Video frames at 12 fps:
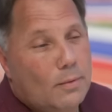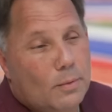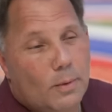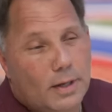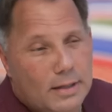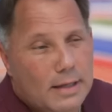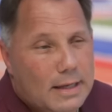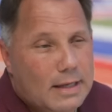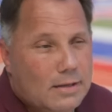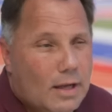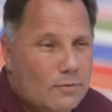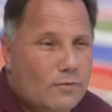I would want to dig
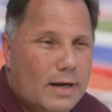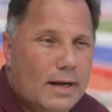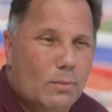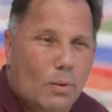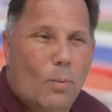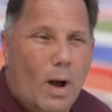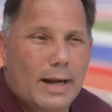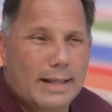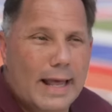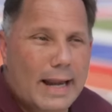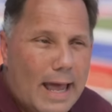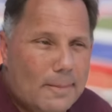in and find out, well, why
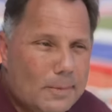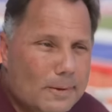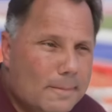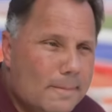did that happen?